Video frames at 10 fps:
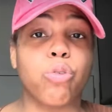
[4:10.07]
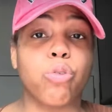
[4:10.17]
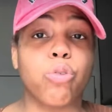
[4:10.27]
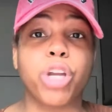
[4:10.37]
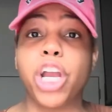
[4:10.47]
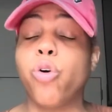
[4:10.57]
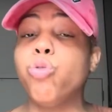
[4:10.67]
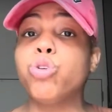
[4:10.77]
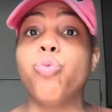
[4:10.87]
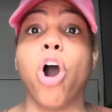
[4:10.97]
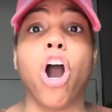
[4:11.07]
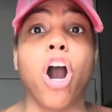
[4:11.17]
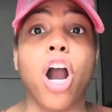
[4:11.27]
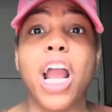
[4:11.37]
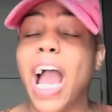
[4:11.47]
I don't care who you
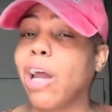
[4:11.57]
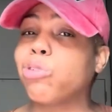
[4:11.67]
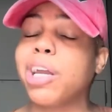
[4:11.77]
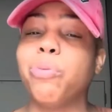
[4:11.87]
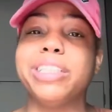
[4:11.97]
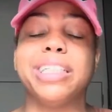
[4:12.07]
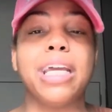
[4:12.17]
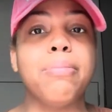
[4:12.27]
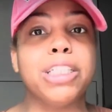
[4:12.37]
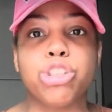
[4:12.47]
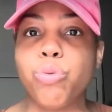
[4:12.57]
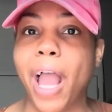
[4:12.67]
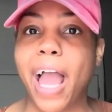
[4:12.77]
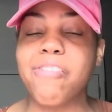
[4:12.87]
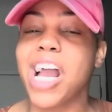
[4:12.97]
are. I don't care what demons you
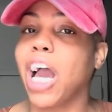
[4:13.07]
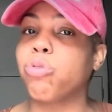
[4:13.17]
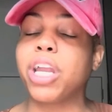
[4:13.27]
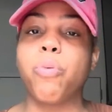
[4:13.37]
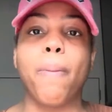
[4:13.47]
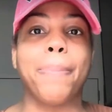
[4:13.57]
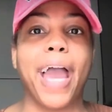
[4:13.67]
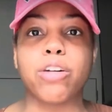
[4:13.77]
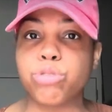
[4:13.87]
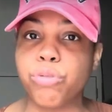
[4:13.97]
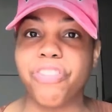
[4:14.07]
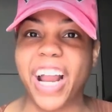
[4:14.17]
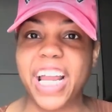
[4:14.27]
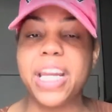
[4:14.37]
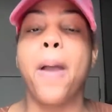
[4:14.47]
have. I don't care what battles you
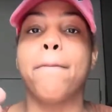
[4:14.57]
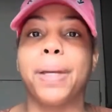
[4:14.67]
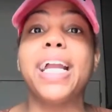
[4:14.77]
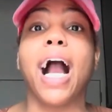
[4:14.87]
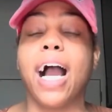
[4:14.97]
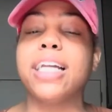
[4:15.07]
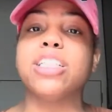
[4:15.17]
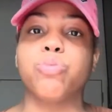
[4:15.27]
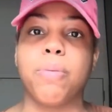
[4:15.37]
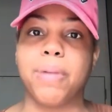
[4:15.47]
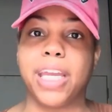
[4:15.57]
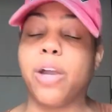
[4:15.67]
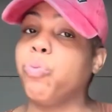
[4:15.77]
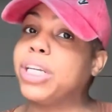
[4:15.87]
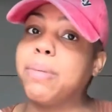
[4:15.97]
fight in. Be honest with me
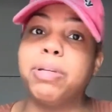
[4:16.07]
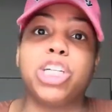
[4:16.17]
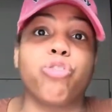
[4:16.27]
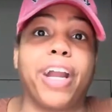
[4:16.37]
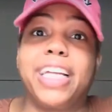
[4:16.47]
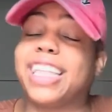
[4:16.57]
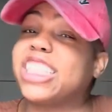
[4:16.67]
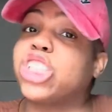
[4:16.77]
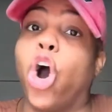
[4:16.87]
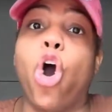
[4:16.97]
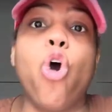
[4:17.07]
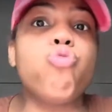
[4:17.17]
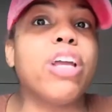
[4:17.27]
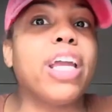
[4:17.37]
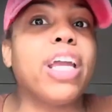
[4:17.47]
and we can be great. That's the
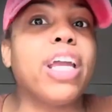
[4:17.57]
only...